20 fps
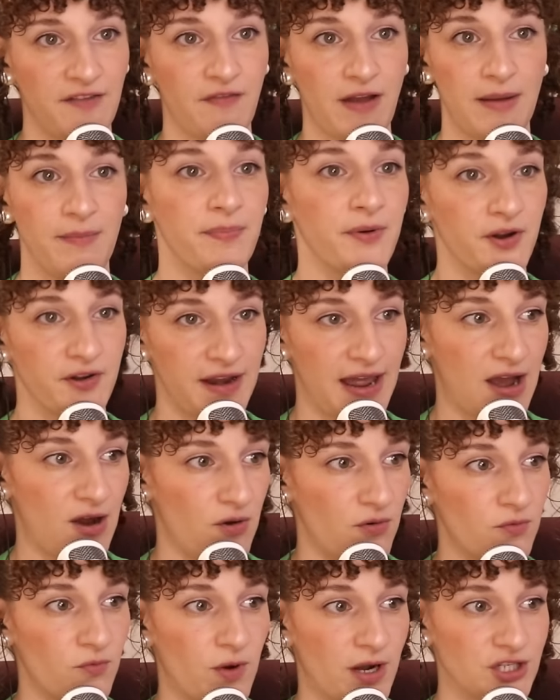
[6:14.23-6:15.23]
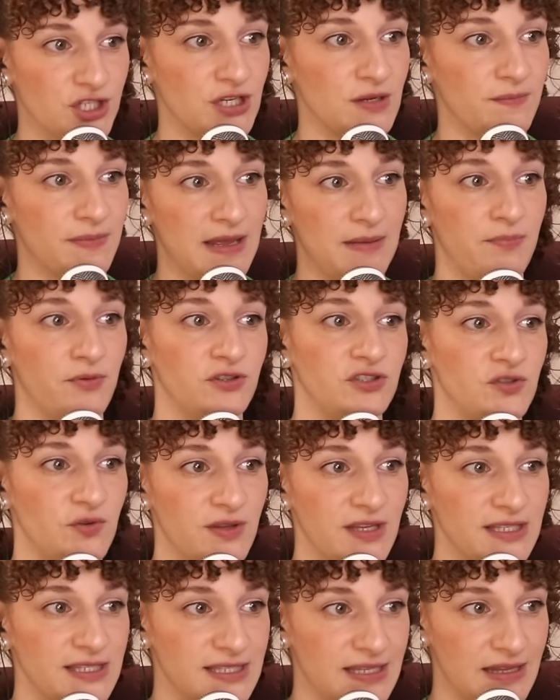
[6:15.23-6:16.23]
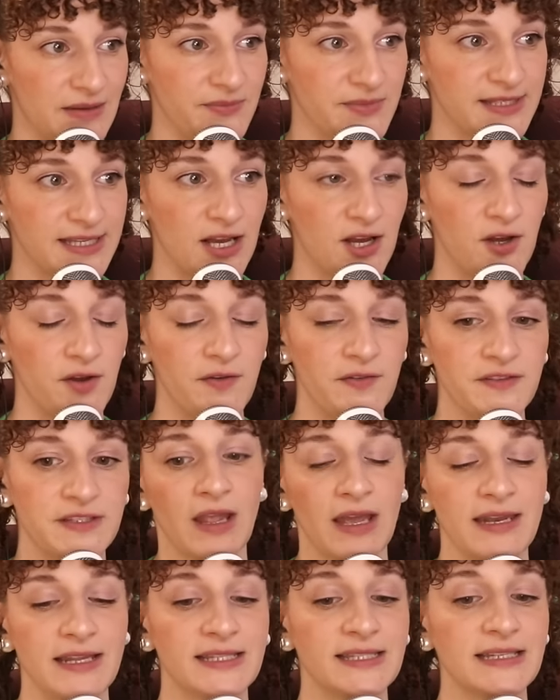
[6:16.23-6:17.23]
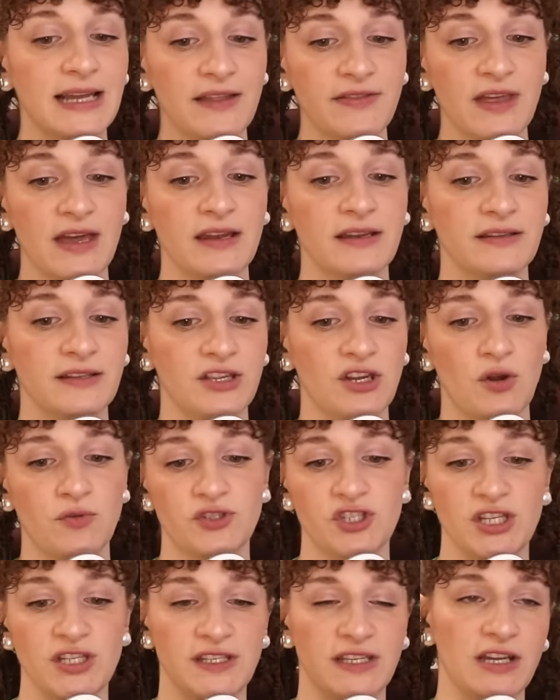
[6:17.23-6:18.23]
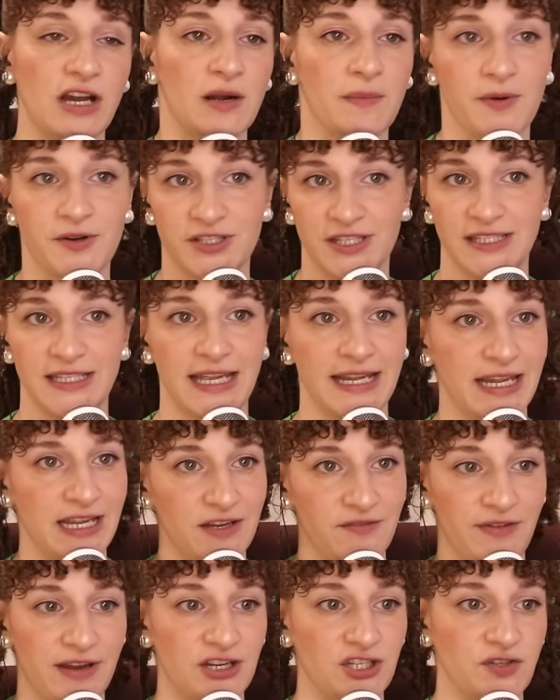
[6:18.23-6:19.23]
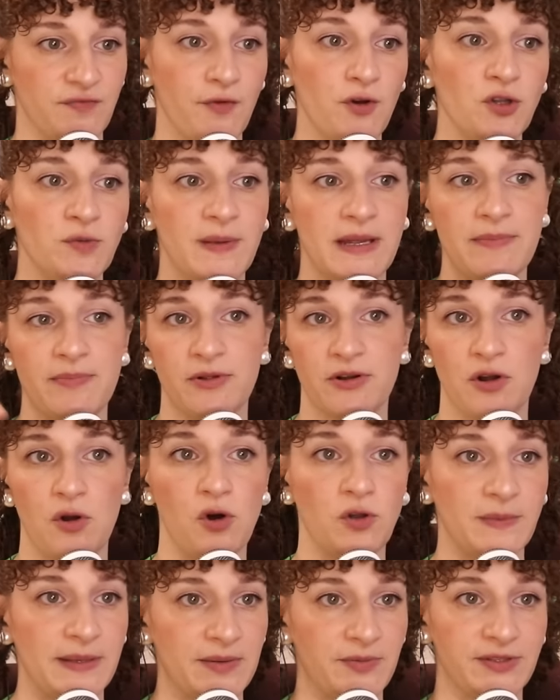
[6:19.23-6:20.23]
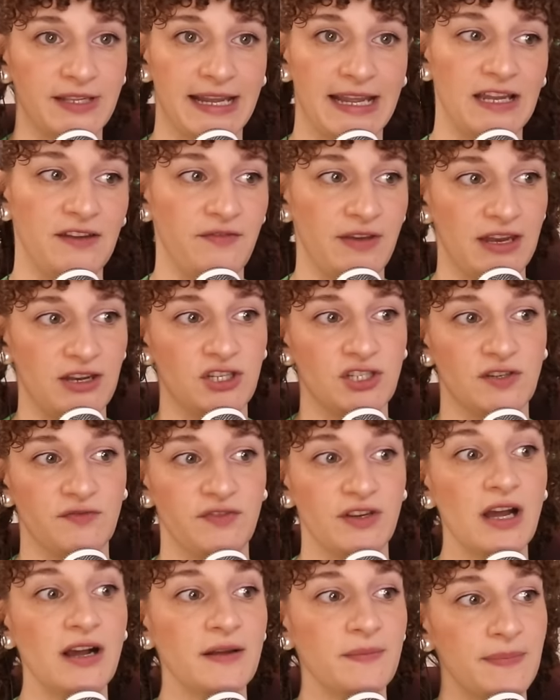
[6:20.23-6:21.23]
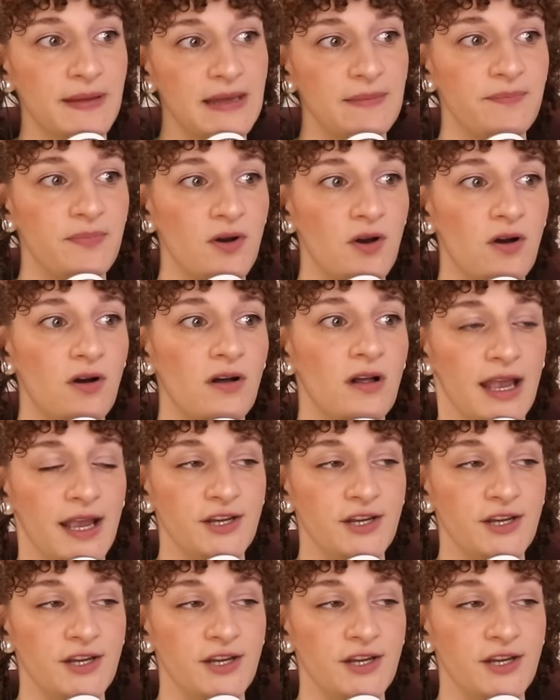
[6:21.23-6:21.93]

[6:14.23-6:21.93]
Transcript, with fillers: I burn out watching people do this to themselves. And it's not that, you know, she's a young person taking advantage of old people or old people taking advantage of young people.